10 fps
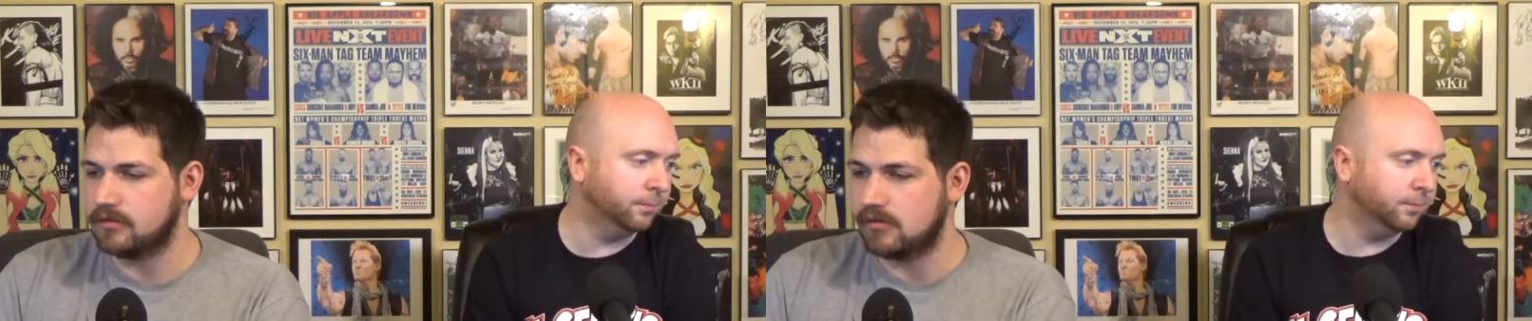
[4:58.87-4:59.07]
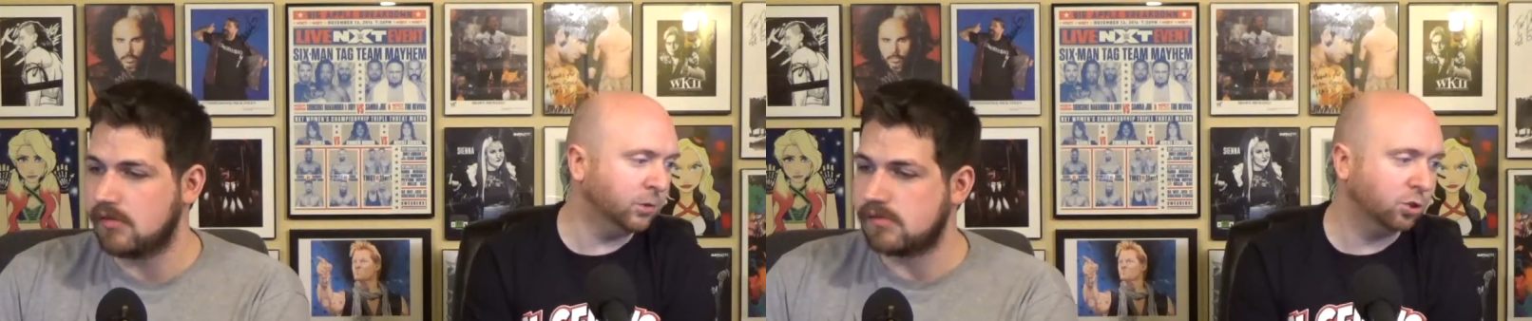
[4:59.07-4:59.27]

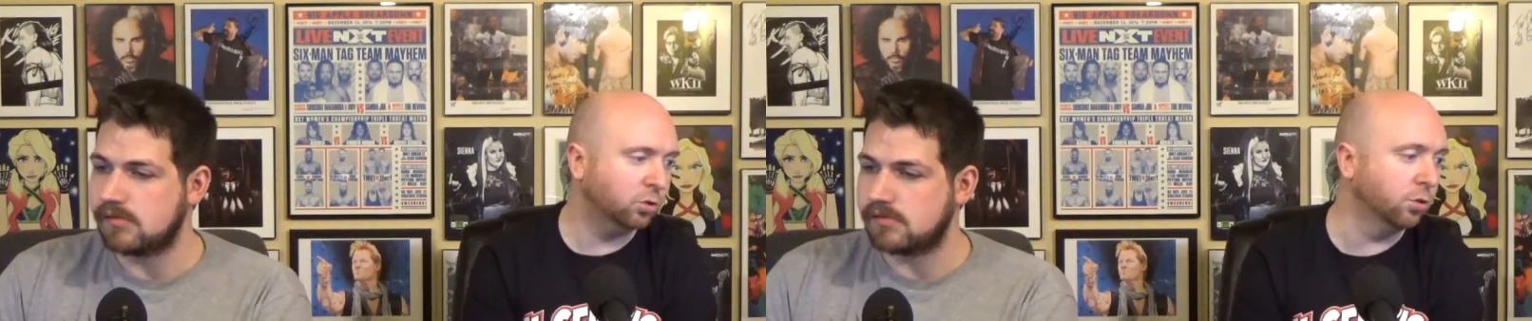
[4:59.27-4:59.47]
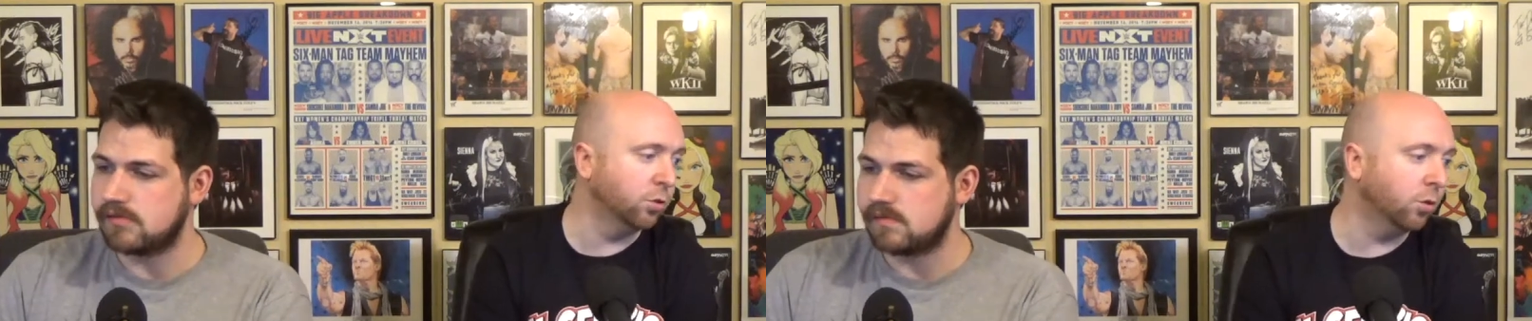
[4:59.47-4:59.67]
Speaker 1: it's
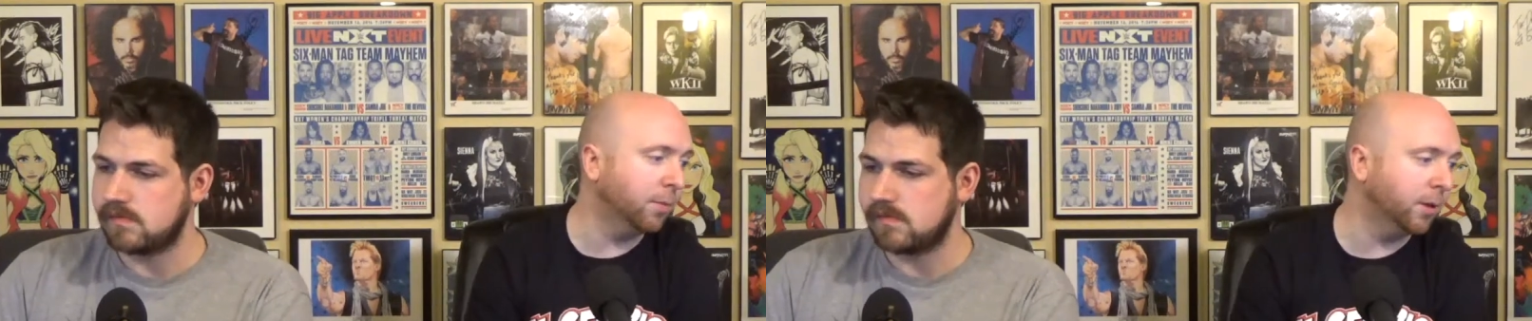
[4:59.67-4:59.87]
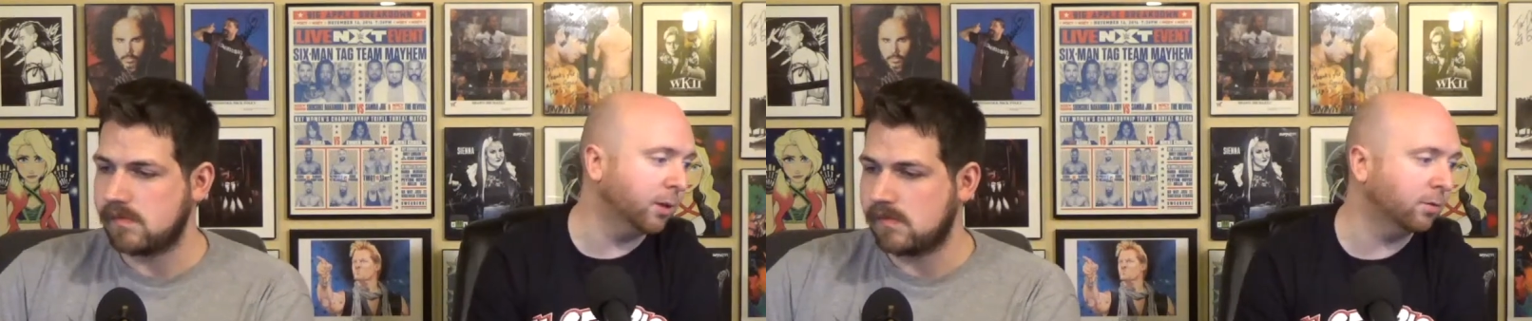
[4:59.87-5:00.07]
true.
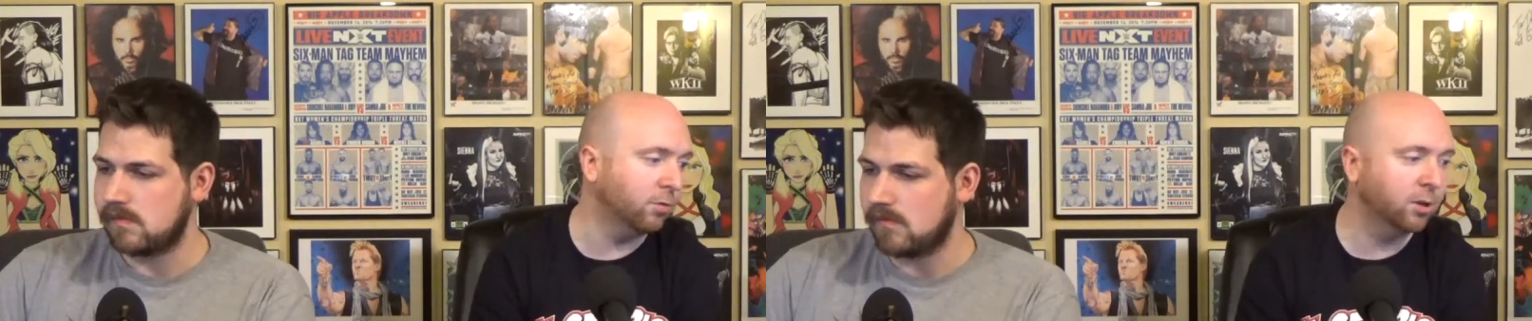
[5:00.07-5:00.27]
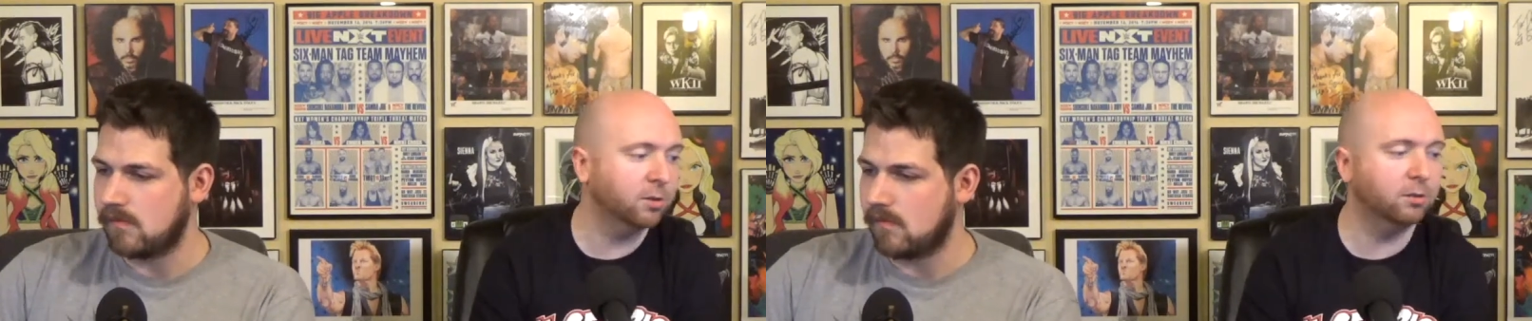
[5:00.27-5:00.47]
I mean,
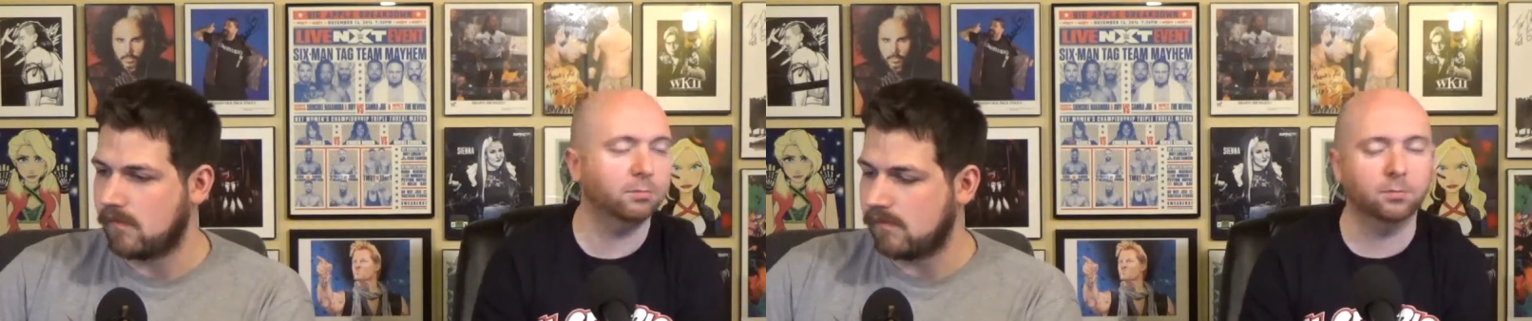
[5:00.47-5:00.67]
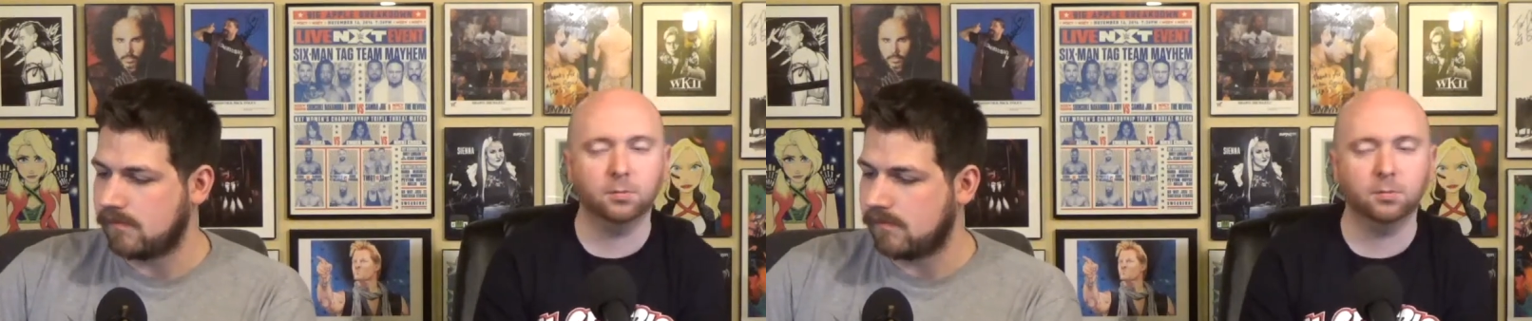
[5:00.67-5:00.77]
granted,